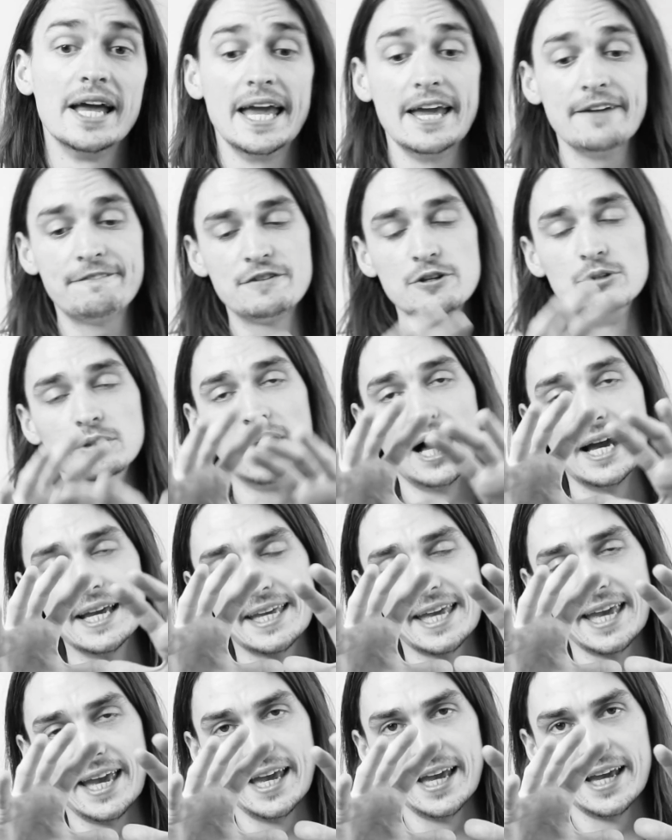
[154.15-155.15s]
If you
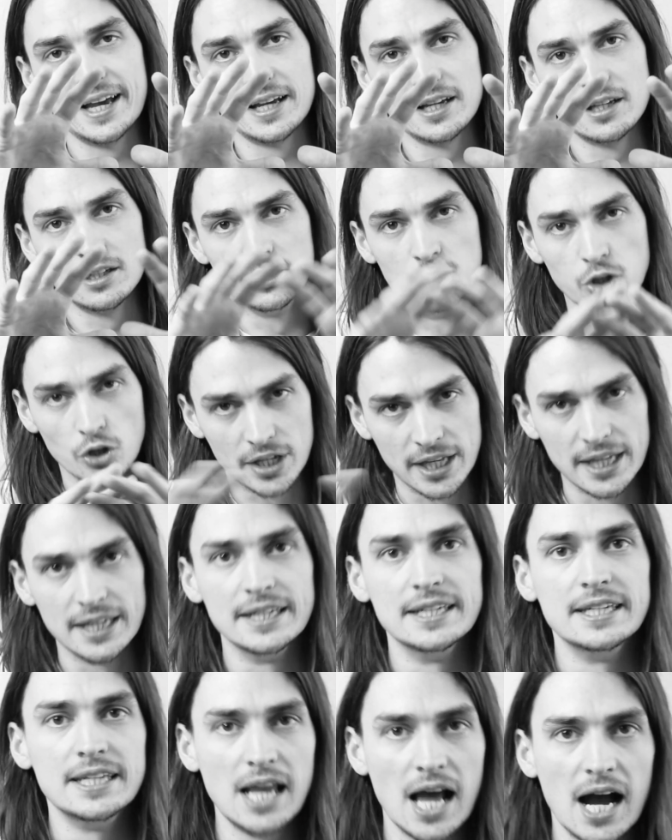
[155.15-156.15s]
like it
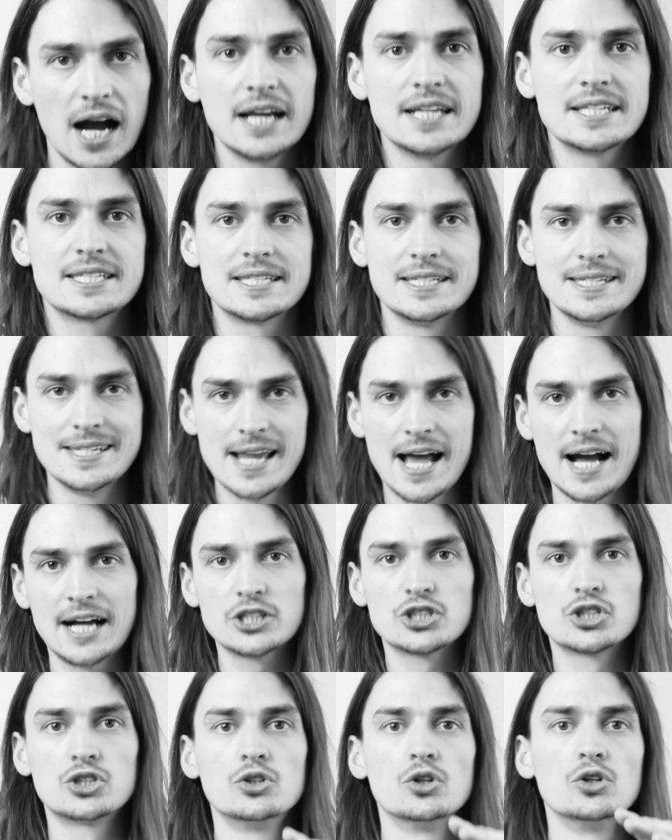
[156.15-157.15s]
looking nice,
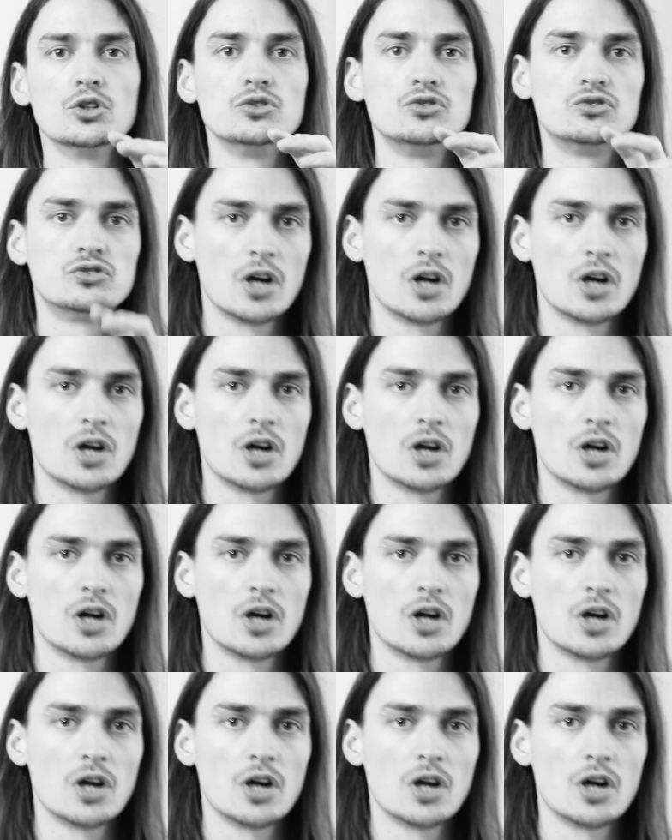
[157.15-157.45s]
natural,